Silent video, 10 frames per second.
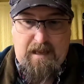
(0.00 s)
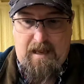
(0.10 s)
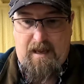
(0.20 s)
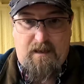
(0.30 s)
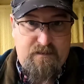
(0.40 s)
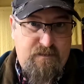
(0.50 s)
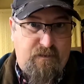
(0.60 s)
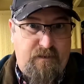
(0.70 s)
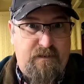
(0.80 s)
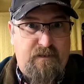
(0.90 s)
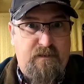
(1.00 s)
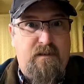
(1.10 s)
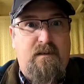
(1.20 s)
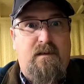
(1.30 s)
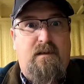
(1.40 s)
at a
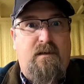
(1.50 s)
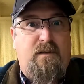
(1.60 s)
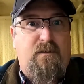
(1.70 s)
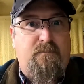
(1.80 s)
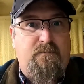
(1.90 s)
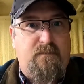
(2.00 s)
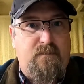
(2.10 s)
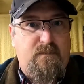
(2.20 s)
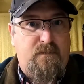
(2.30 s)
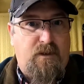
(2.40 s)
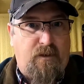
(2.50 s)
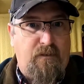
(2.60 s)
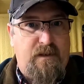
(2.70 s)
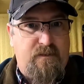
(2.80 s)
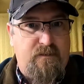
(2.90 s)
certain
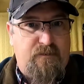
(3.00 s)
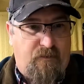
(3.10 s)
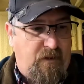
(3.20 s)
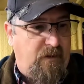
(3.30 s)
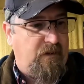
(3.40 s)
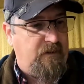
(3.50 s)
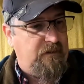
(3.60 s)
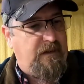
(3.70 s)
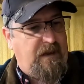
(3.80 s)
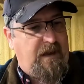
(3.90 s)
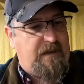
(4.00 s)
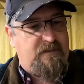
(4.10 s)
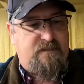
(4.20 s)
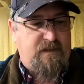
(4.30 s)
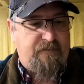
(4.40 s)
current draw
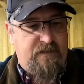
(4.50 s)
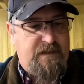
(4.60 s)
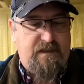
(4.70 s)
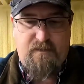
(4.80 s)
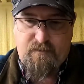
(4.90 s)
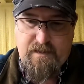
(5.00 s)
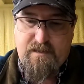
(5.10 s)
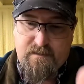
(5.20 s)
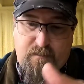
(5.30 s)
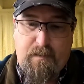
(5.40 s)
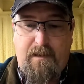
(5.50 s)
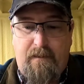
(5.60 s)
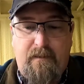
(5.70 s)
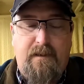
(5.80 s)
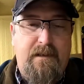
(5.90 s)
at 70 degrees
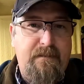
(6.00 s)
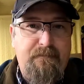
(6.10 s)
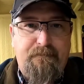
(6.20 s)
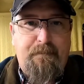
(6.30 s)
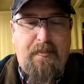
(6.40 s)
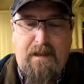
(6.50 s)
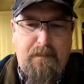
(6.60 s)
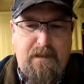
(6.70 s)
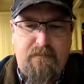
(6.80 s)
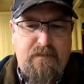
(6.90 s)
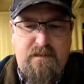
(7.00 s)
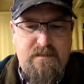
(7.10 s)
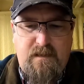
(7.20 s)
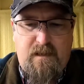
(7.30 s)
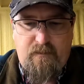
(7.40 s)
apparently but
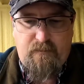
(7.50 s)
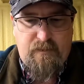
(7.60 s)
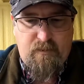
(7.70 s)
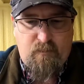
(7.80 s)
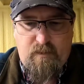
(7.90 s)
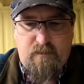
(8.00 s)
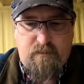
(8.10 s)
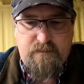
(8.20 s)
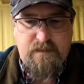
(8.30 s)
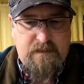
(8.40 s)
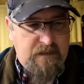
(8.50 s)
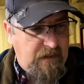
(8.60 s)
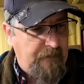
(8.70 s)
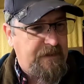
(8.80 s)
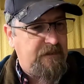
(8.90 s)
that's not real world
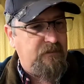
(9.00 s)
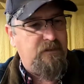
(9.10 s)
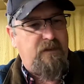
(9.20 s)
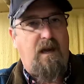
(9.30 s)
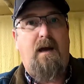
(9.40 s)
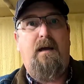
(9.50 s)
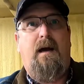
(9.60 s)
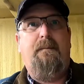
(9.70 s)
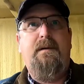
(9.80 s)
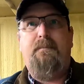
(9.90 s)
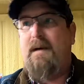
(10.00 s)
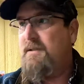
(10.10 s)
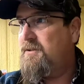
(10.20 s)
i mean look i'm in my